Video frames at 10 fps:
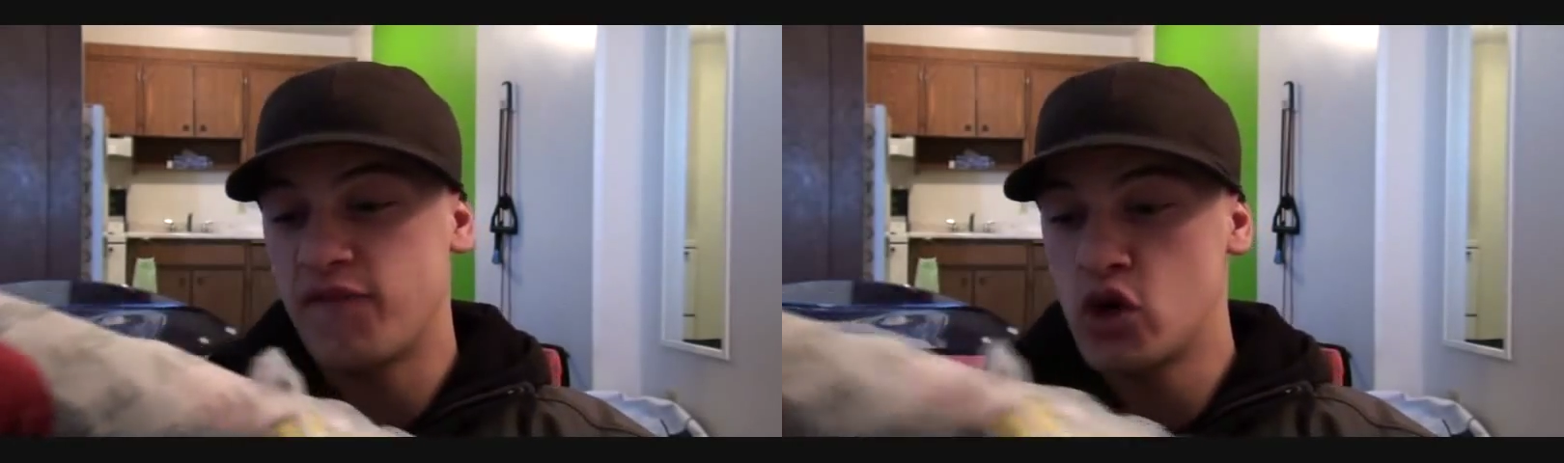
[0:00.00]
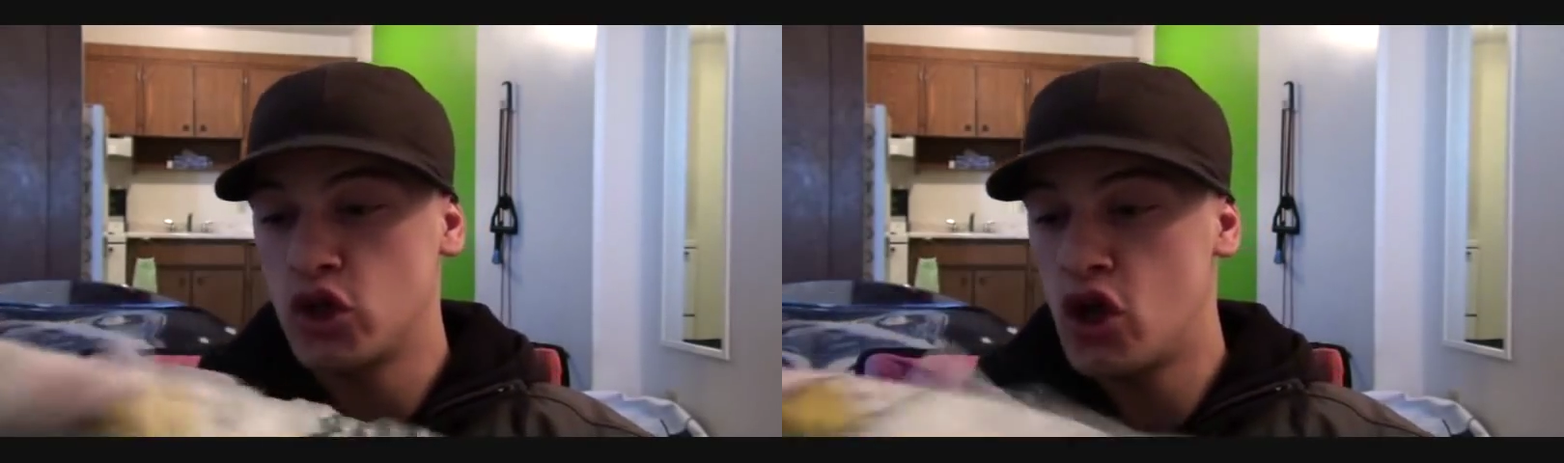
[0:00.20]

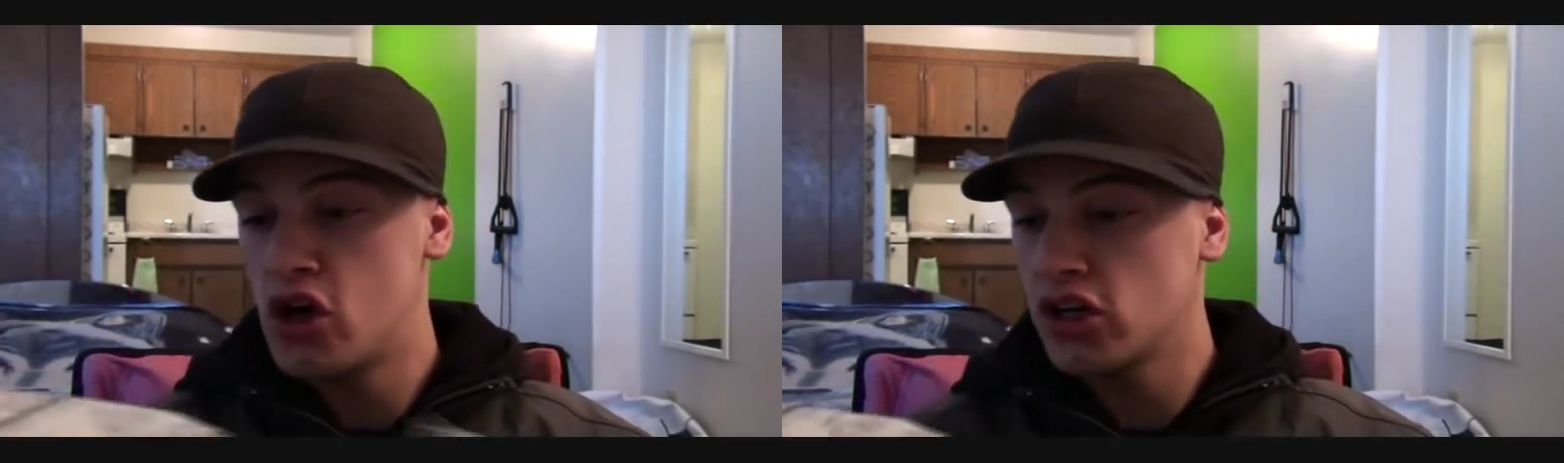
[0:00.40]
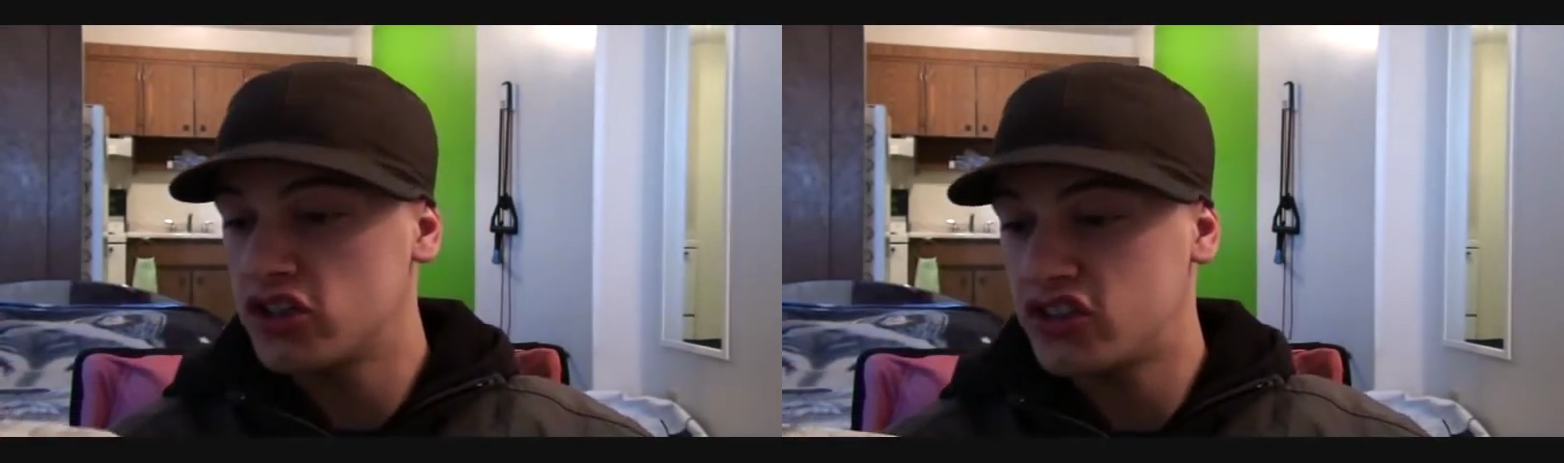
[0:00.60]

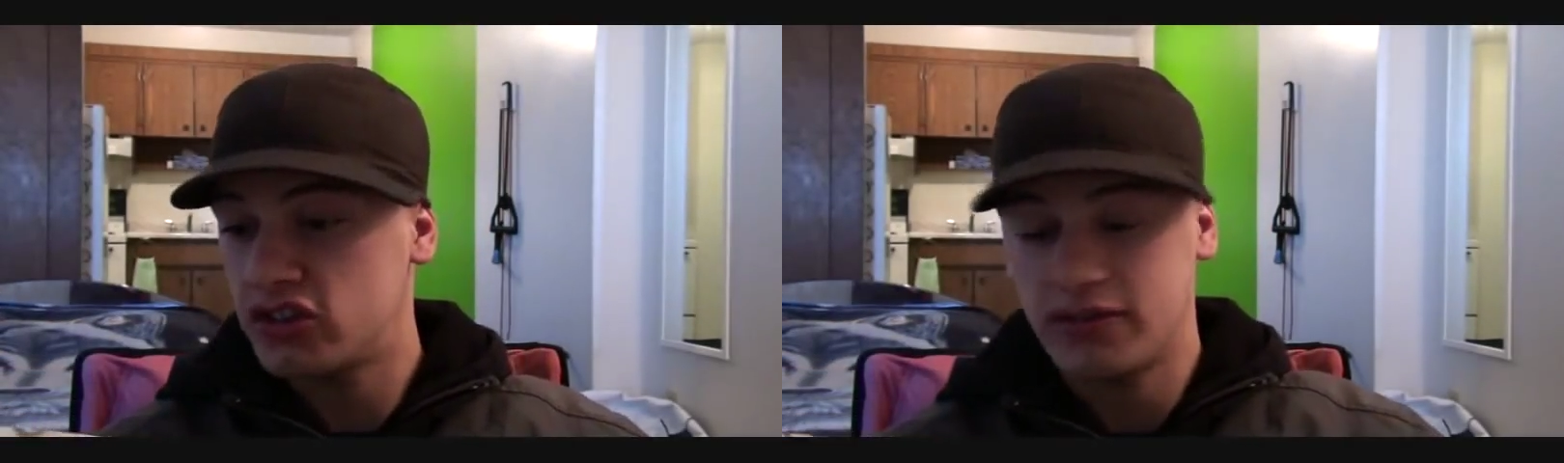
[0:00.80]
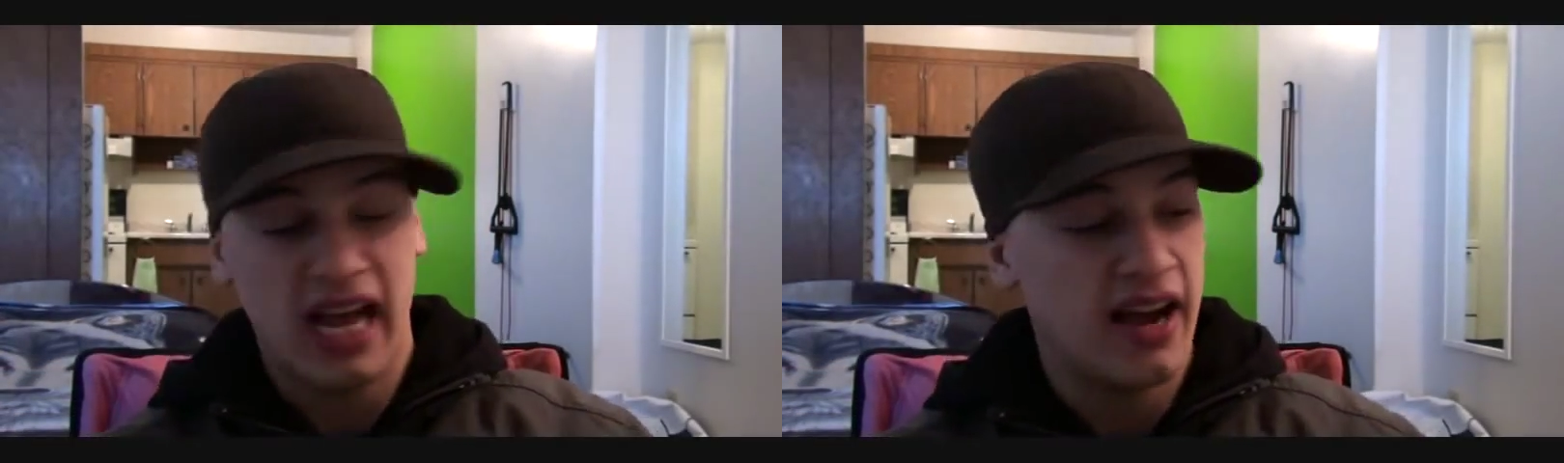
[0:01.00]

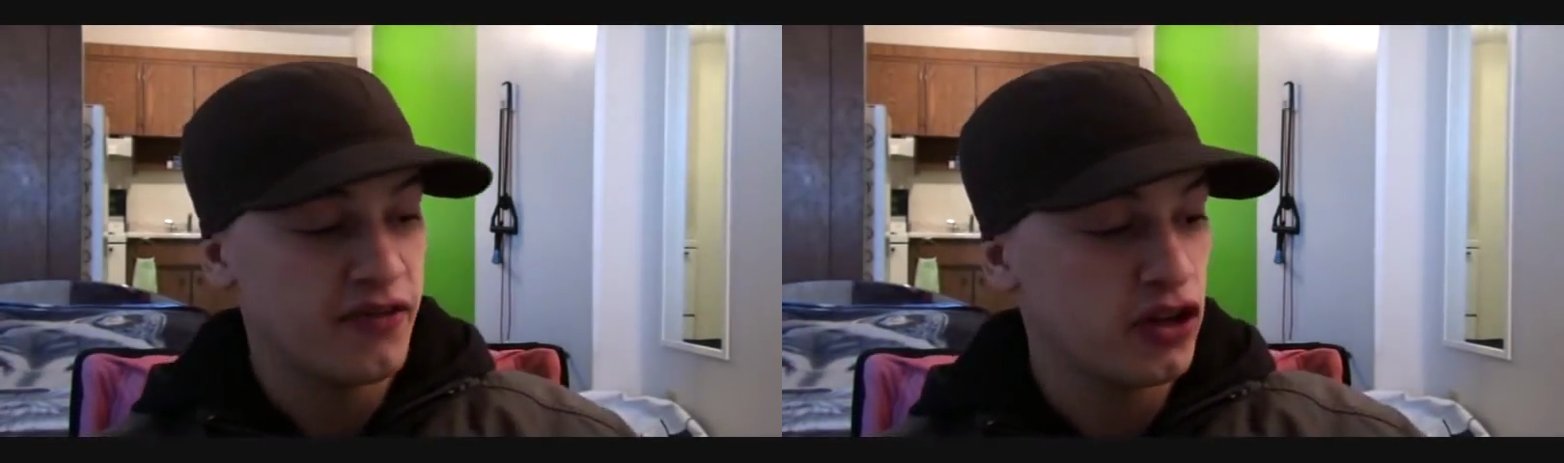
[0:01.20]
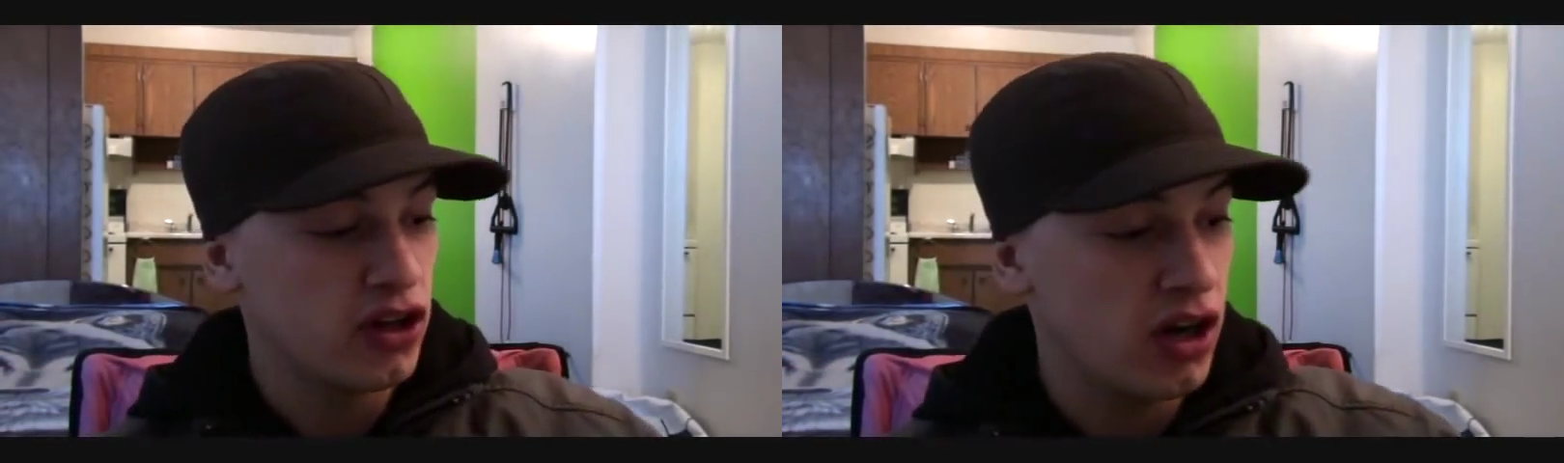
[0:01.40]
footlongs
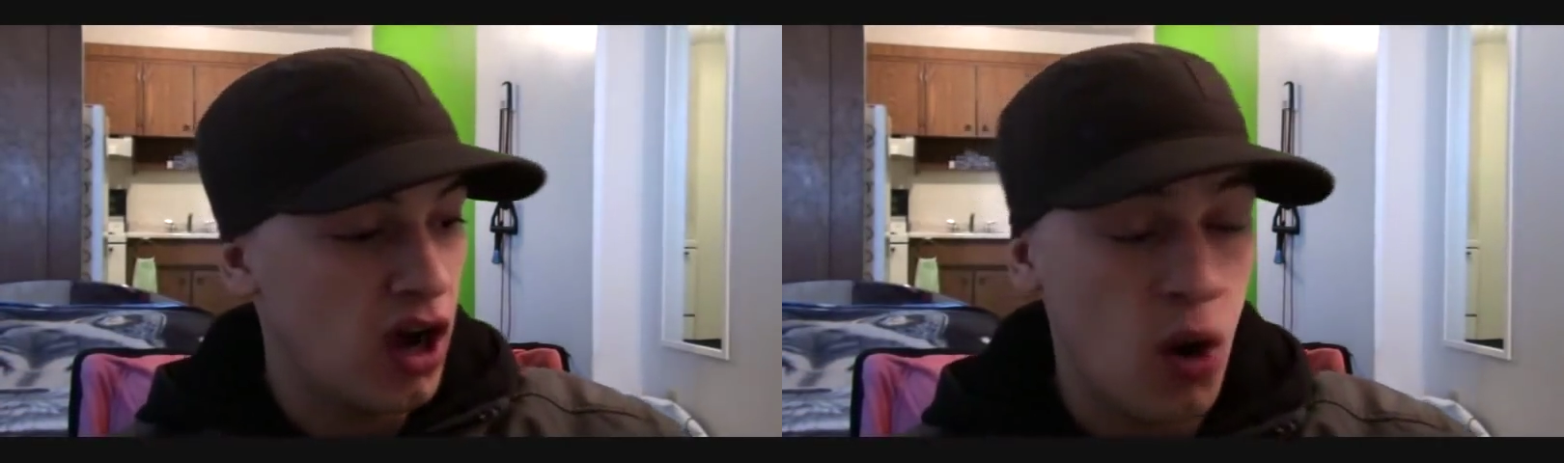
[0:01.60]
after a,